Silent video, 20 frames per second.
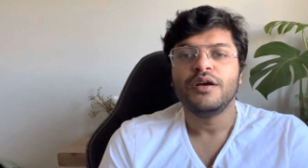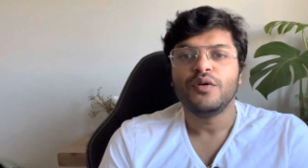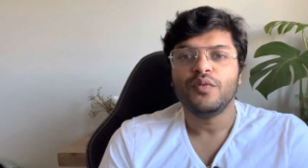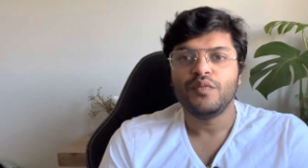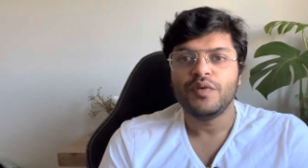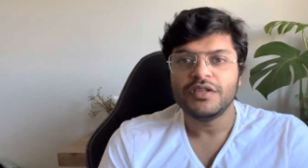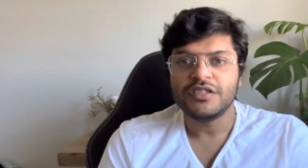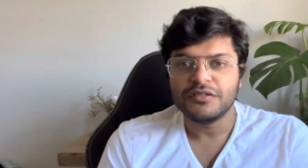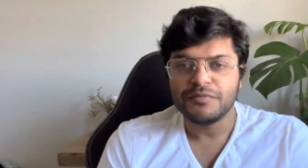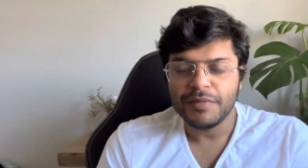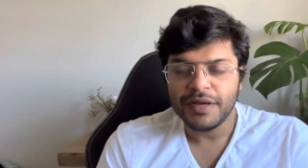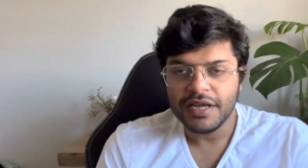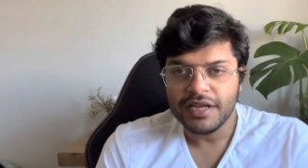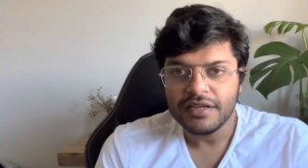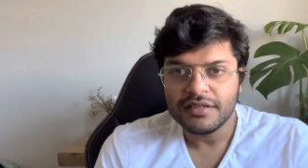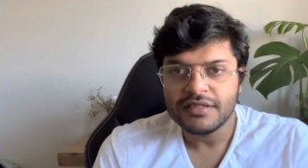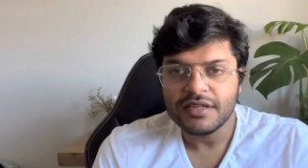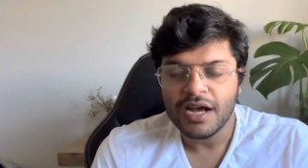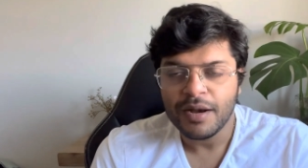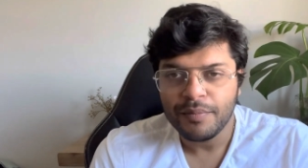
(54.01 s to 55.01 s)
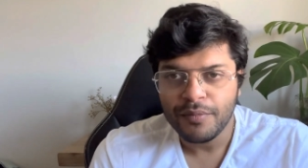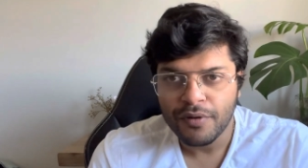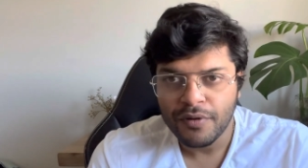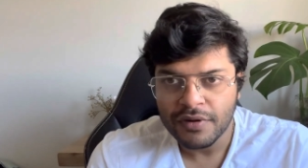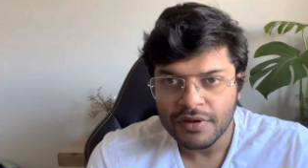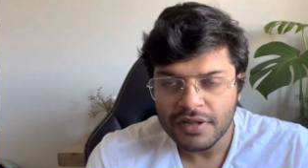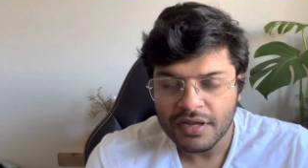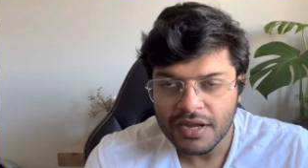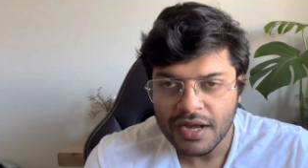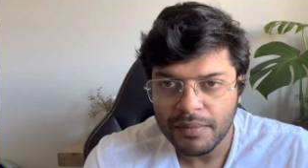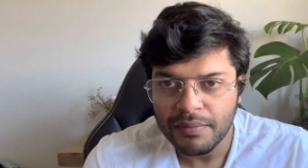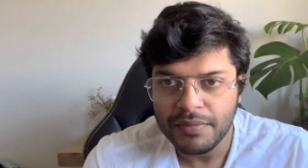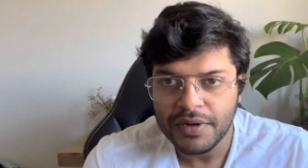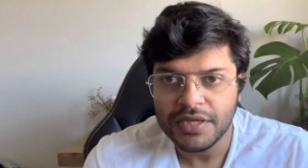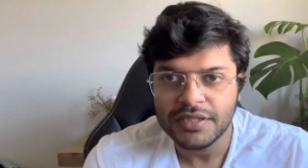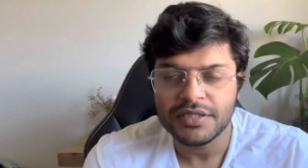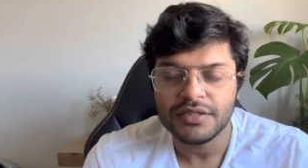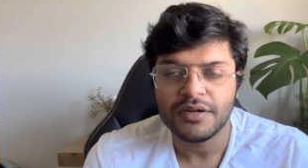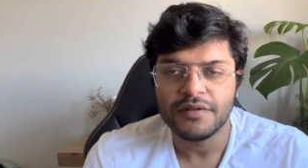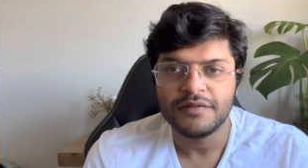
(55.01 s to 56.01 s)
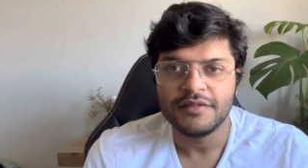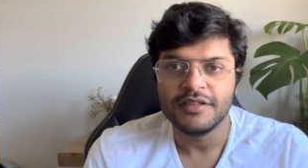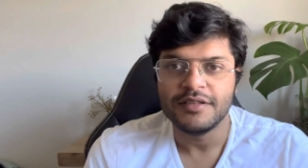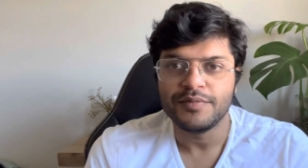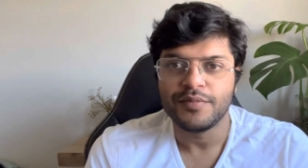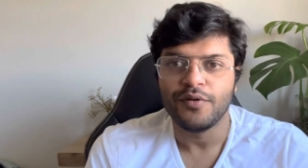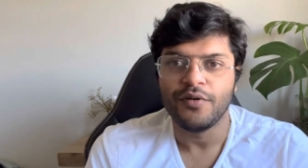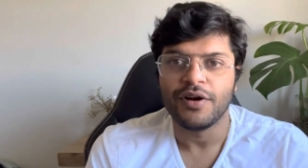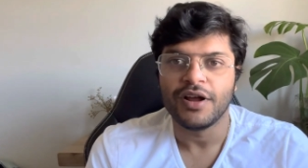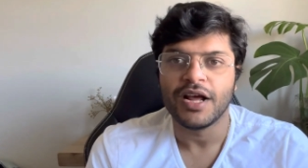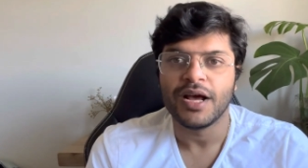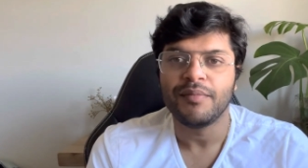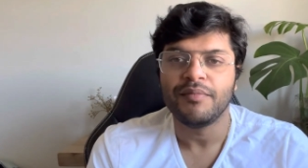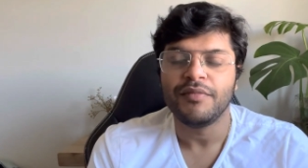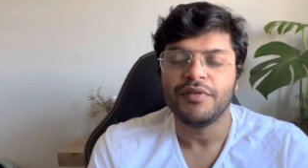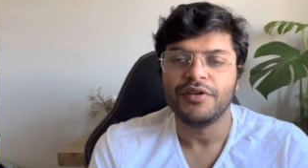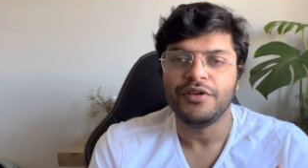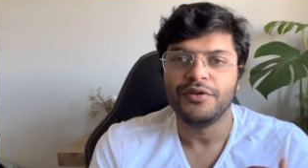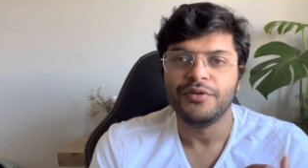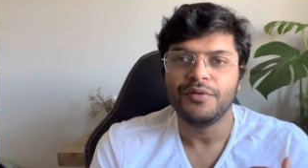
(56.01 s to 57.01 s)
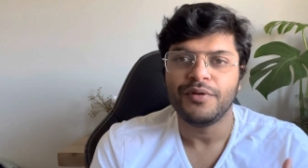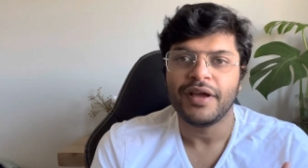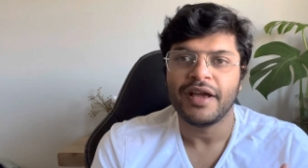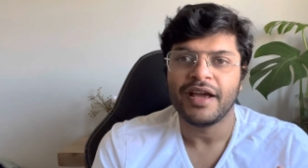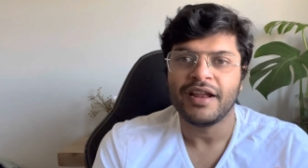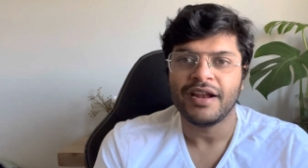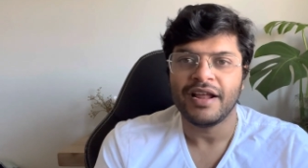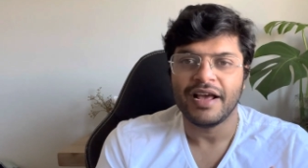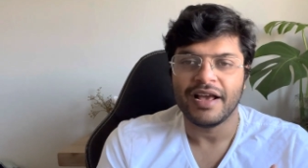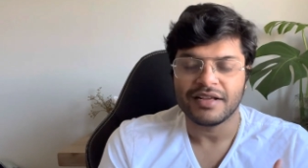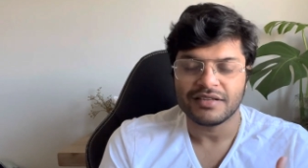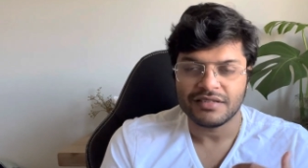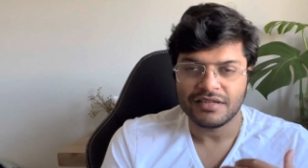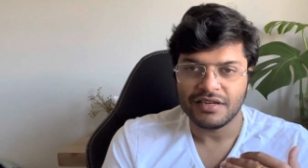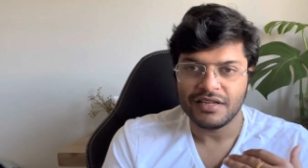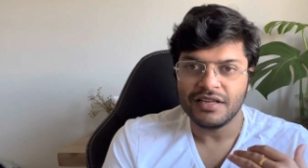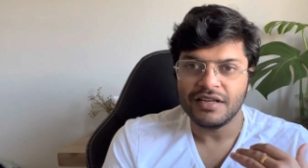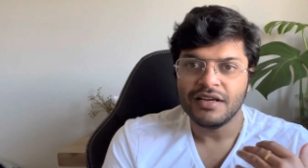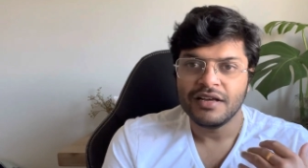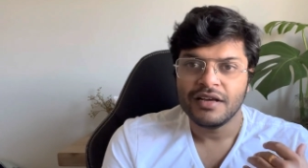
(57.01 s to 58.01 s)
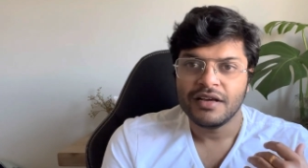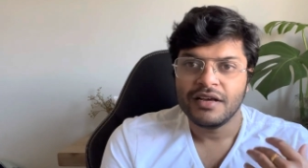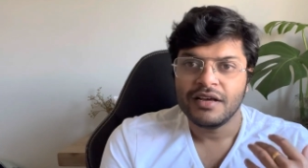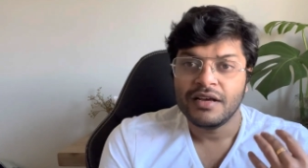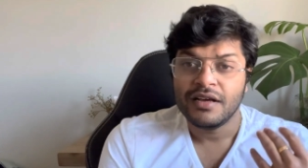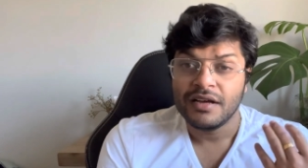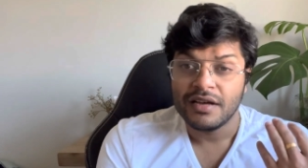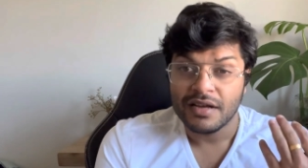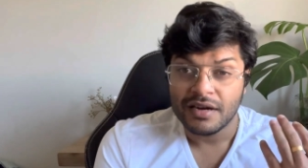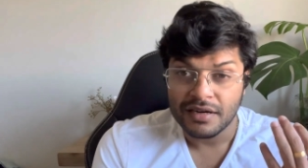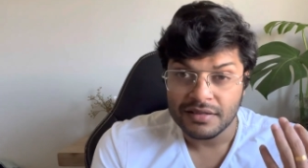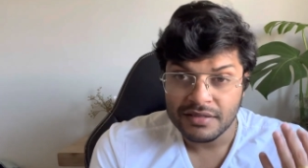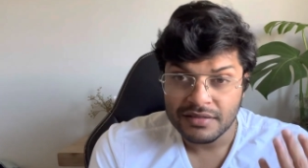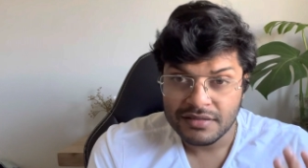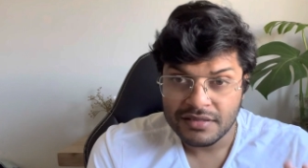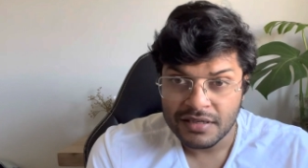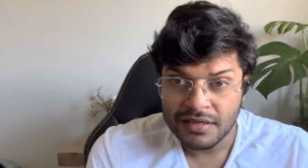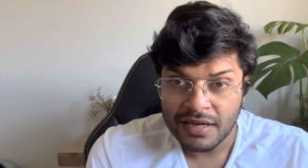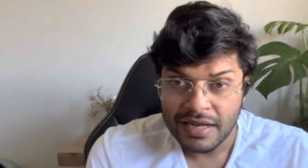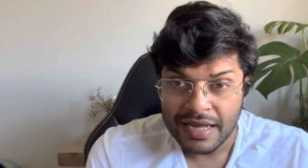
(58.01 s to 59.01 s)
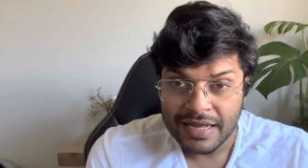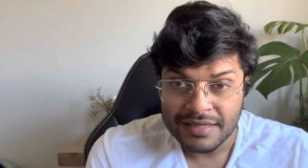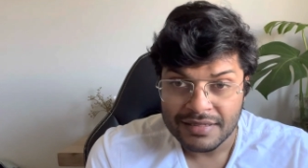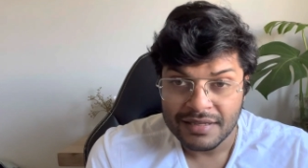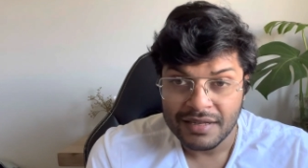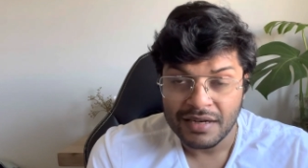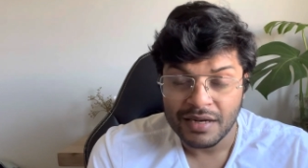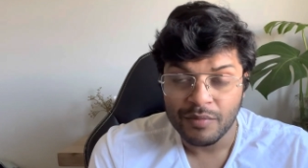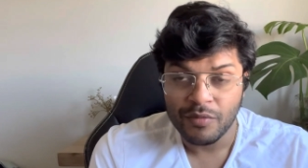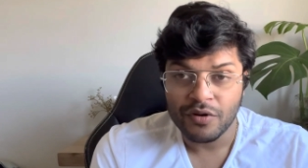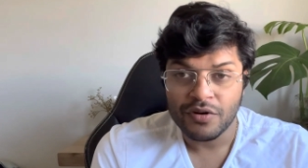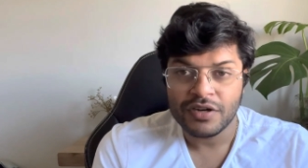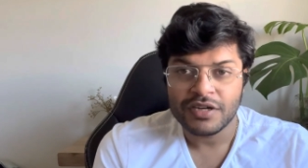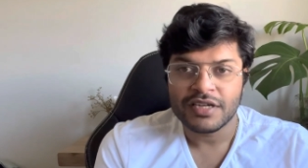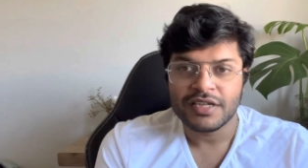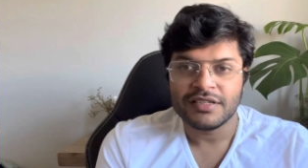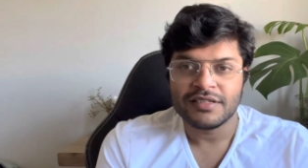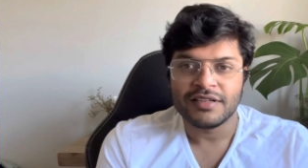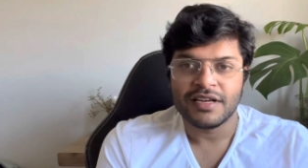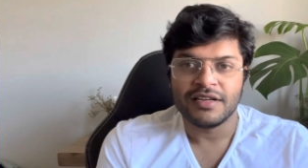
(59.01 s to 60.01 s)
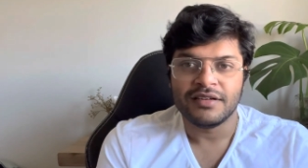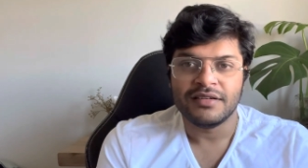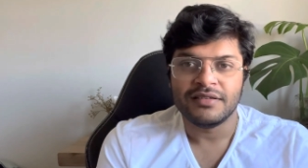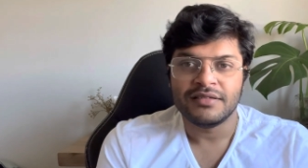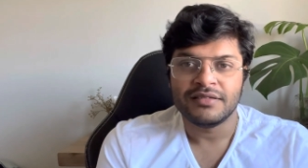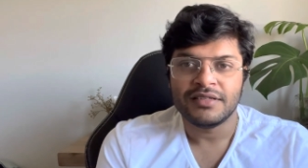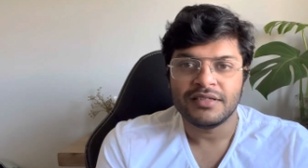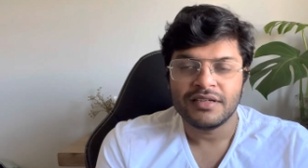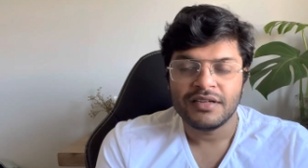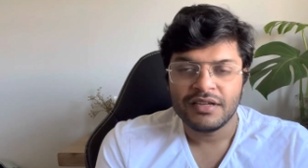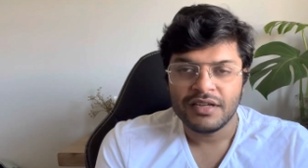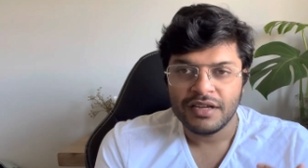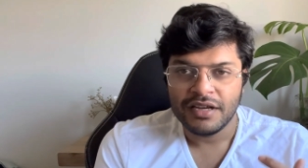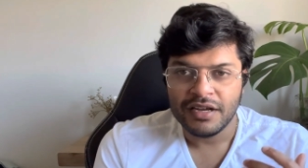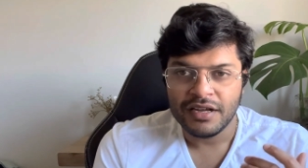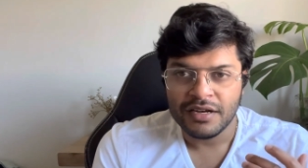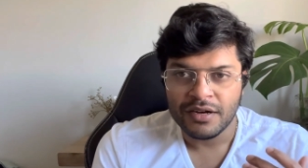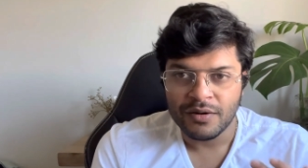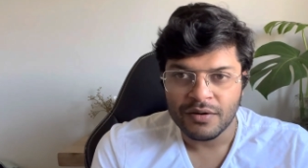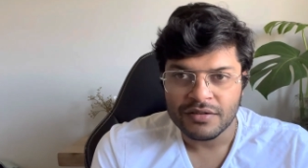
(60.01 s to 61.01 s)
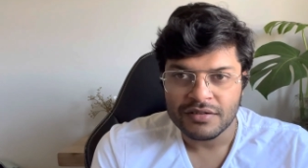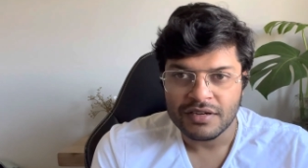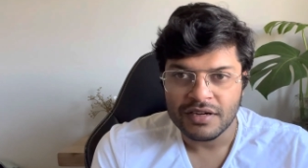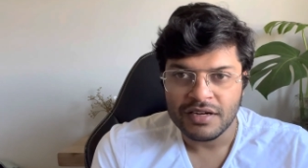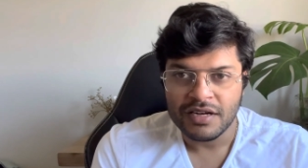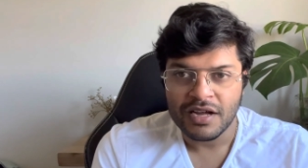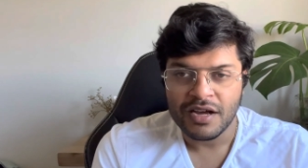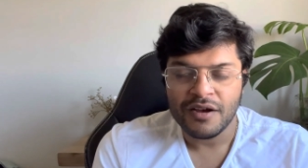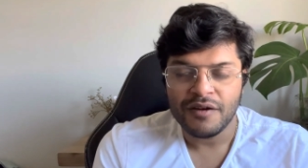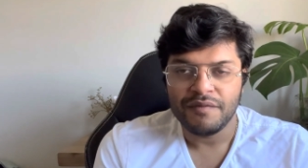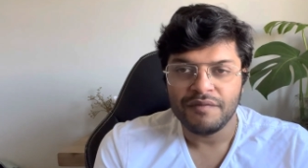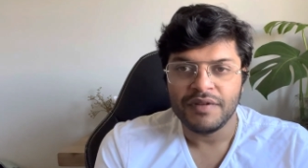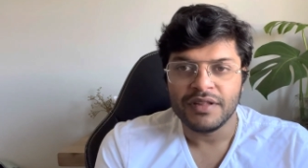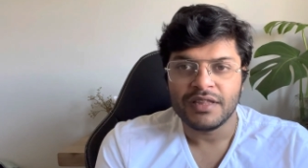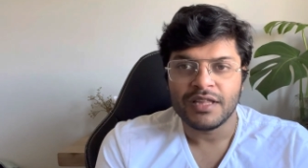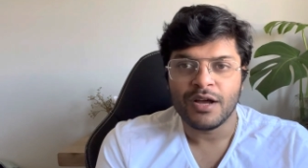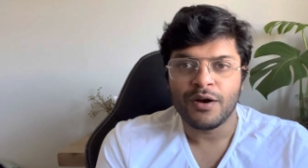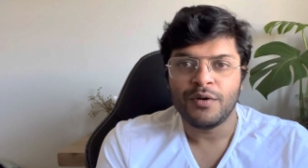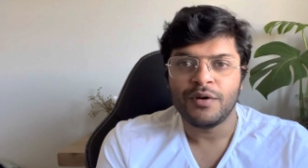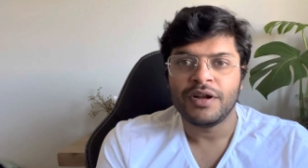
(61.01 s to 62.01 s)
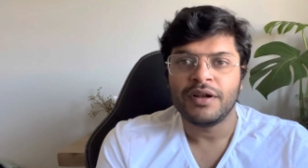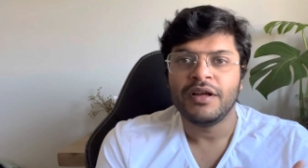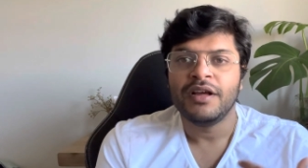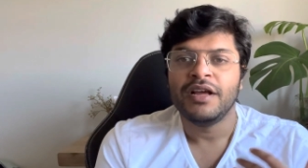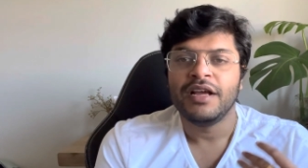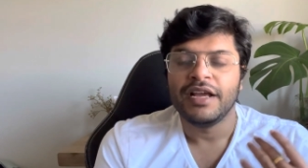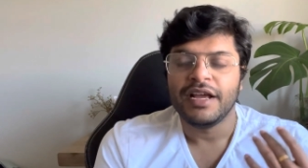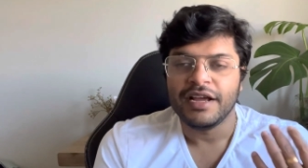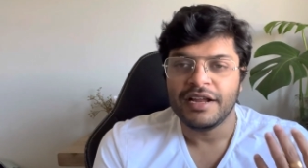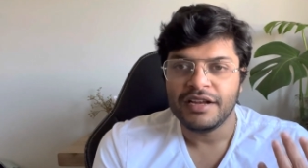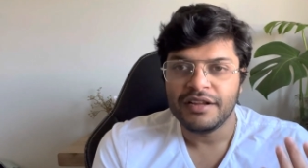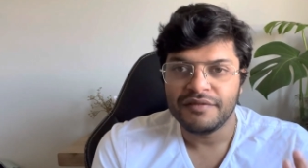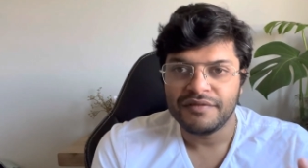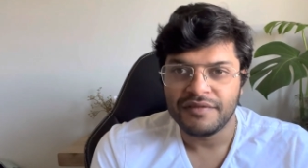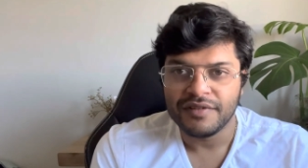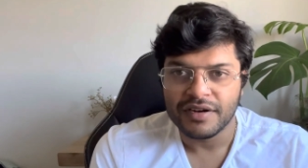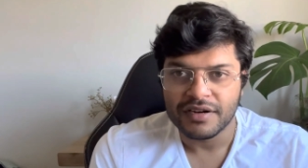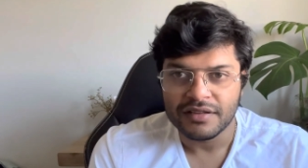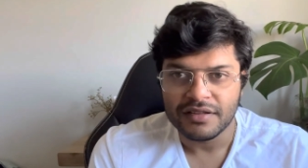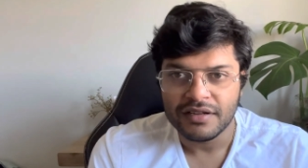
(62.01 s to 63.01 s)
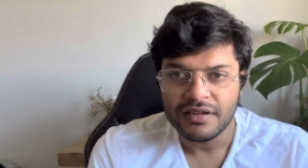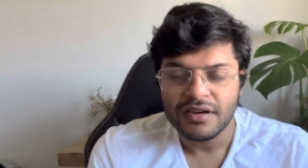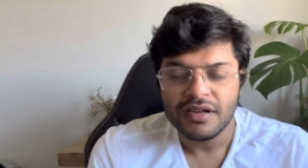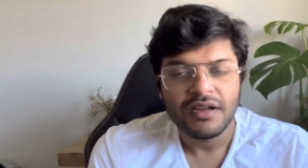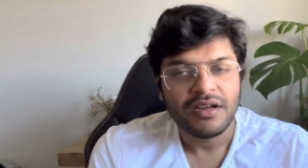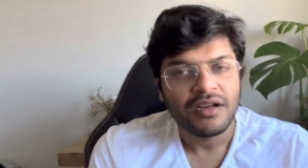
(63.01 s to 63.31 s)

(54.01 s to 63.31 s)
which means upon the completion of this program, you can actually register as a laboratory scientist in Australia without any further